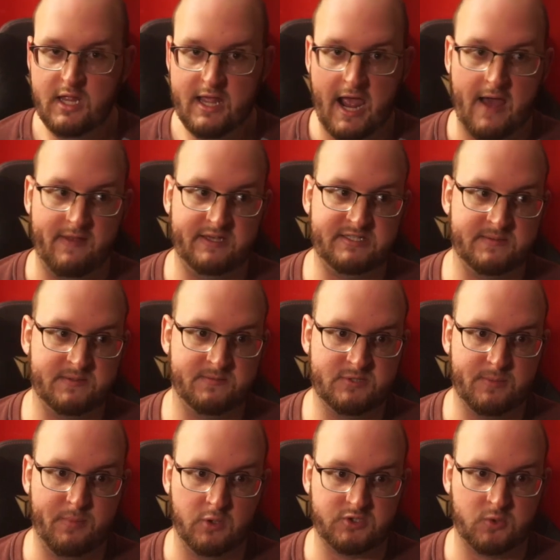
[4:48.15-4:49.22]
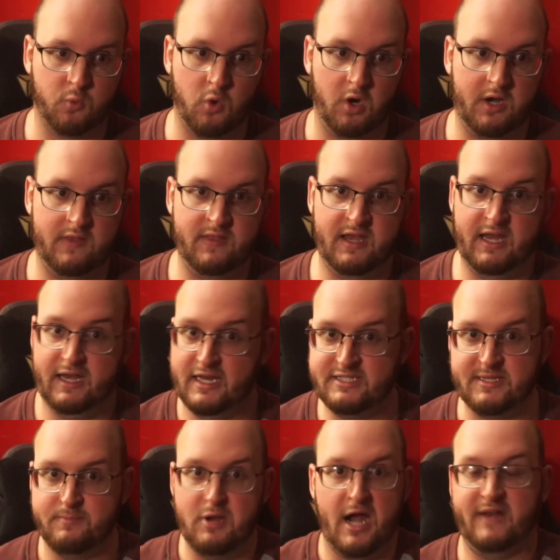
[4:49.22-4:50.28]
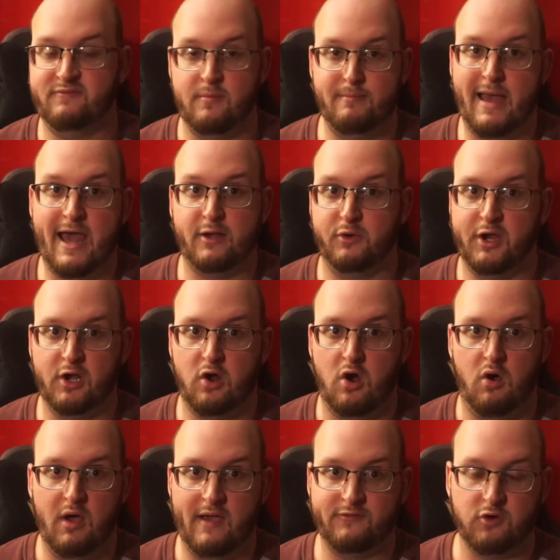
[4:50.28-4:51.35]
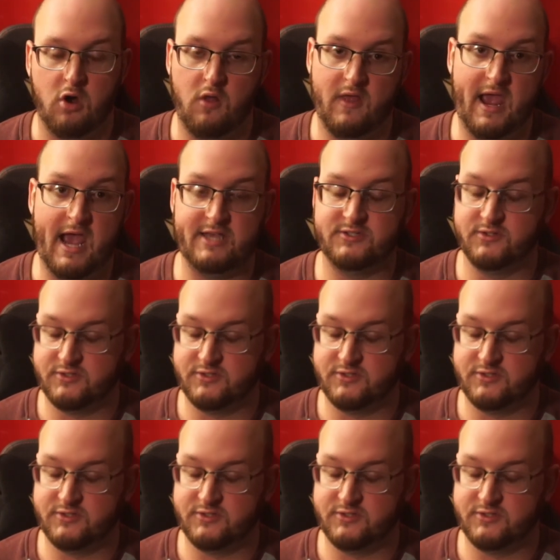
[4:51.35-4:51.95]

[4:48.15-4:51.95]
how that system's supposed to work, and then it ends up not even mattering at all after all the hassle.